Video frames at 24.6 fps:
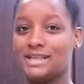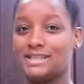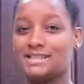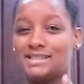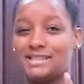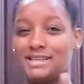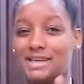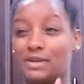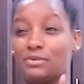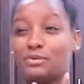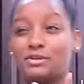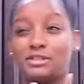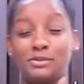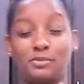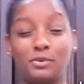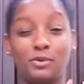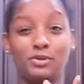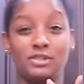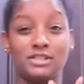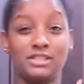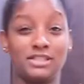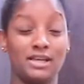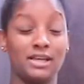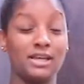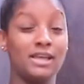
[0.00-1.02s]
And today was
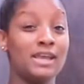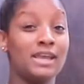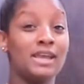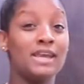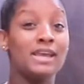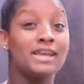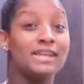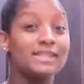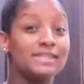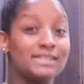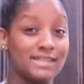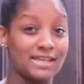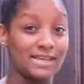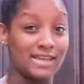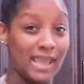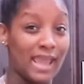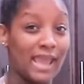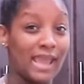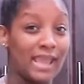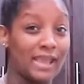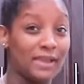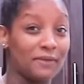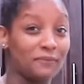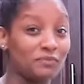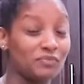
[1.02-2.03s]
supposed to,
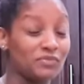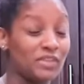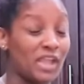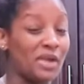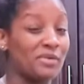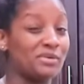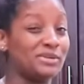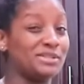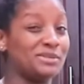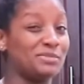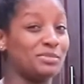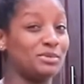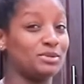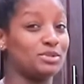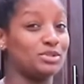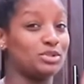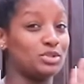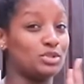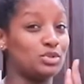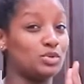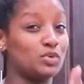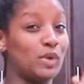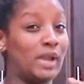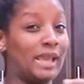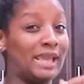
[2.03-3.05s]
today I was supposed to
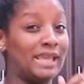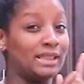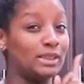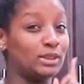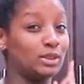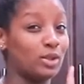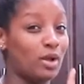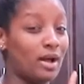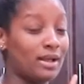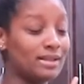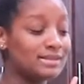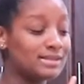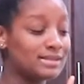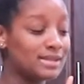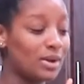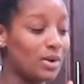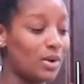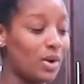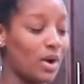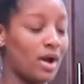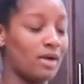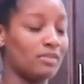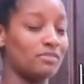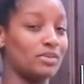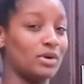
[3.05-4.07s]
do a lot
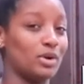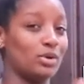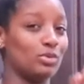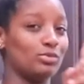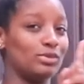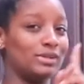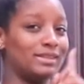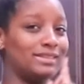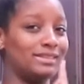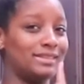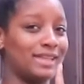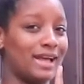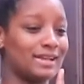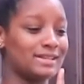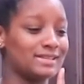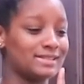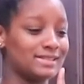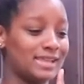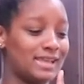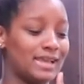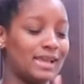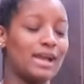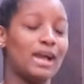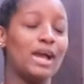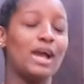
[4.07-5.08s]
of
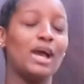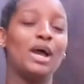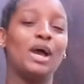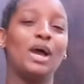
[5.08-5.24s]
relaxing.